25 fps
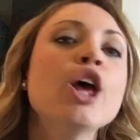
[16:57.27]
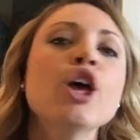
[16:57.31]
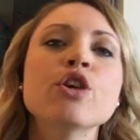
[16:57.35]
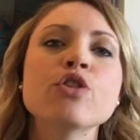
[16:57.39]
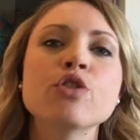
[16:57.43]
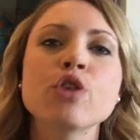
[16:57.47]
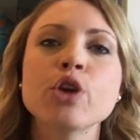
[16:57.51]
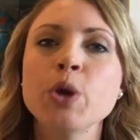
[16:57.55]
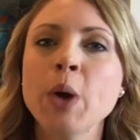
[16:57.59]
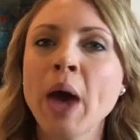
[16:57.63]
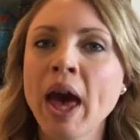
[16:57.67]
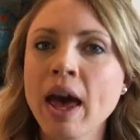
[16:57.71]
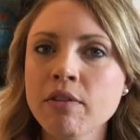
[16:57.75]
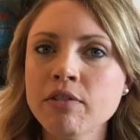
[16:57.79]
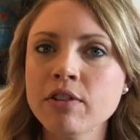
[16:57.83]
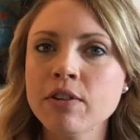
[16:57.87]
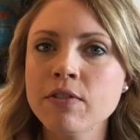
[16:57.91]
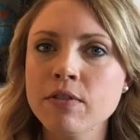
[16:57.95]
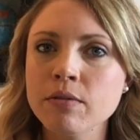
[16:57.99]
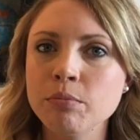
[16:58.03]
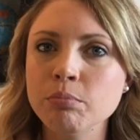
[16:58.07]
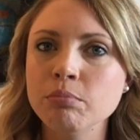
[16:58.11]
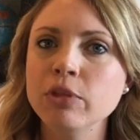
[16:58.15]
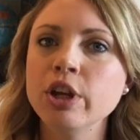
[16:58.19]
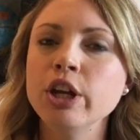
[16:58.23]
So you have
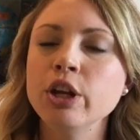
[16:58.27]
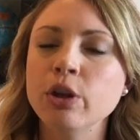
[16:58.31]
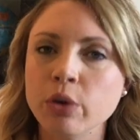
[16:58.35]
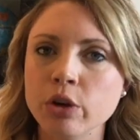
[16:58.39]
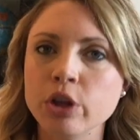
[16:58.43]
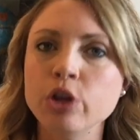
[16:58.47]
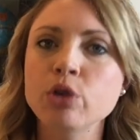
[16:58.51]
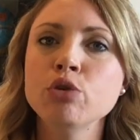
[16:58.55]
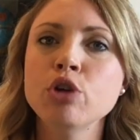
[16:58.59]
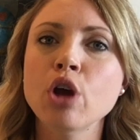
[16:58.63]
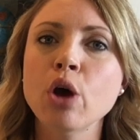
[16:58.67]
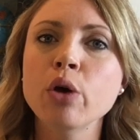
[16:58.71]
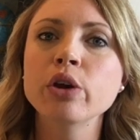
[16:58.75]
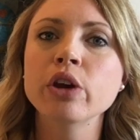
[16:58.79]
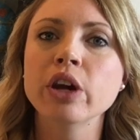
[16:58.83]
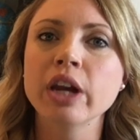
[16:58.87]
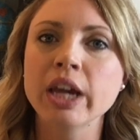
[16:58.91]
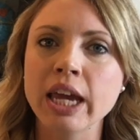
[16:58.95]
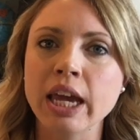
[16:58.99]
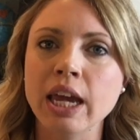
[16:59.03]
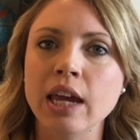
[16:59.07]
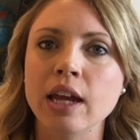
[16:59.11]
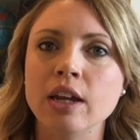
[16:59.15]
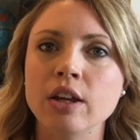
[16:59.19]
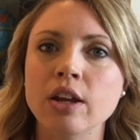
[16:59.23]
to, your
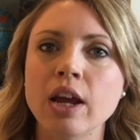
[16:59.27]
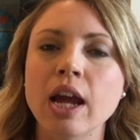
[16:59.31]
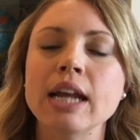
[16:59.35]
kid,